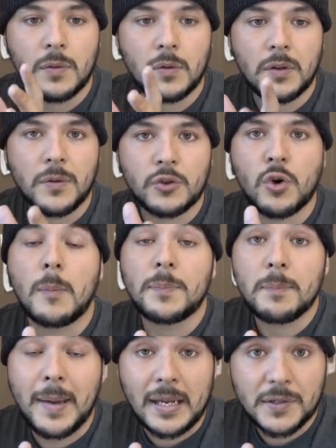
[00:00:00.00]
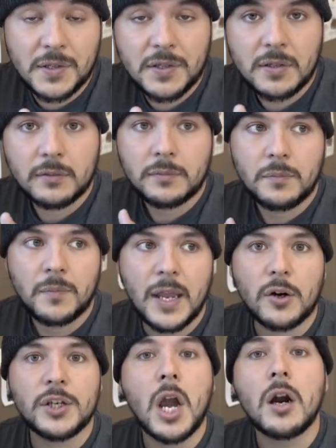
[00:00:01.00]
the Trump base,
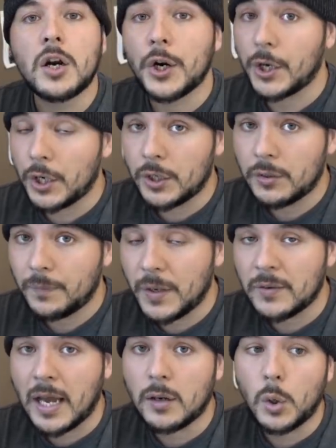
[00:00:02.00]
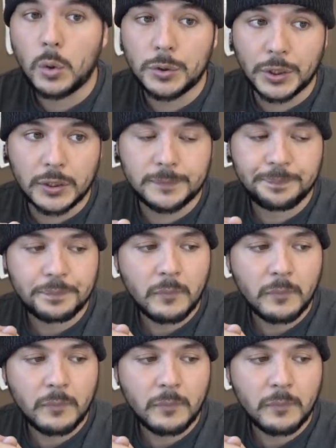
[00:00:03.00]
they are younger. They're not older.